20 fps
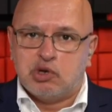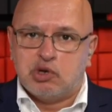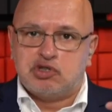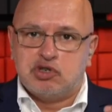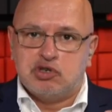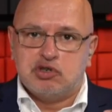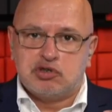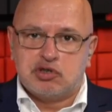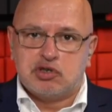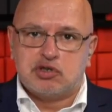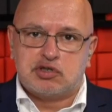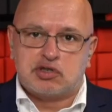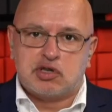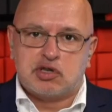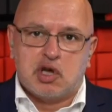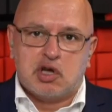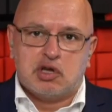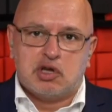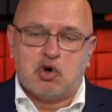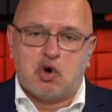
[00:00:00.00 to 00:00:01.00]
which uses
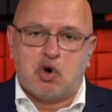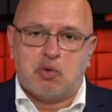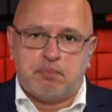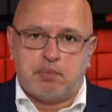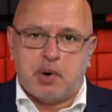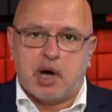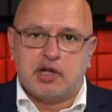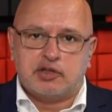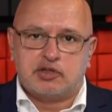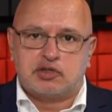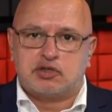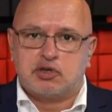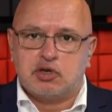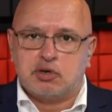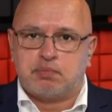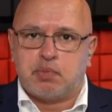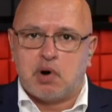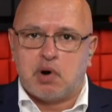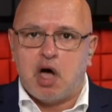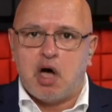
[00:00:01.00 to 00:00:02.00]
your Buds
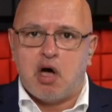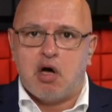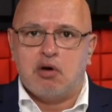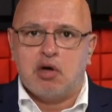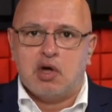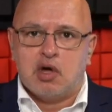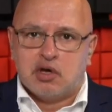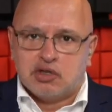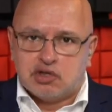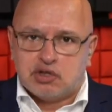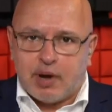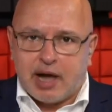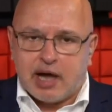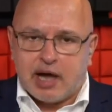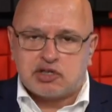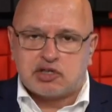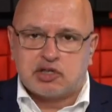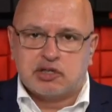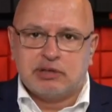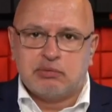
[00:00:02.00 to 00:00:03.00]
2 Pro to
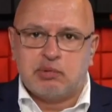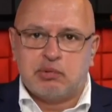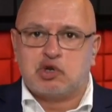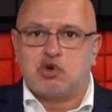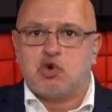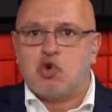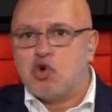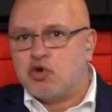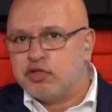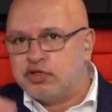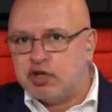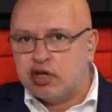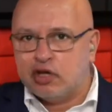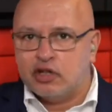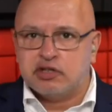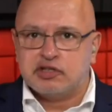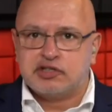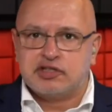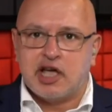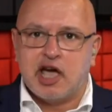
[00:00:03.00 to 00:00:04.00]
actually record
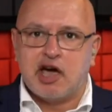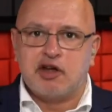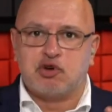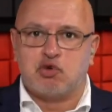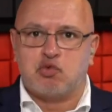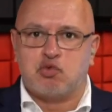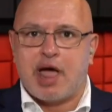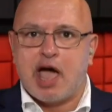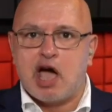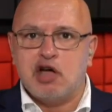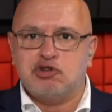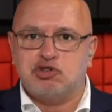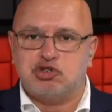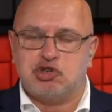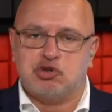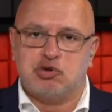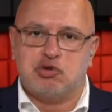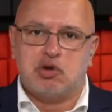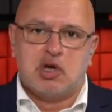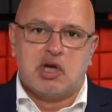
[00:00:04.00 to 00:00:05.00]
the sound around
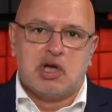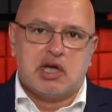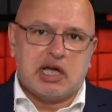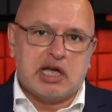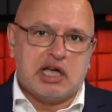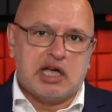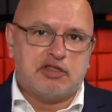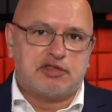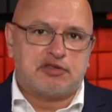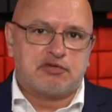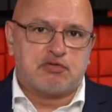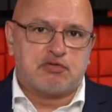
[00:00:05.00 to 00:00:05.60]
you in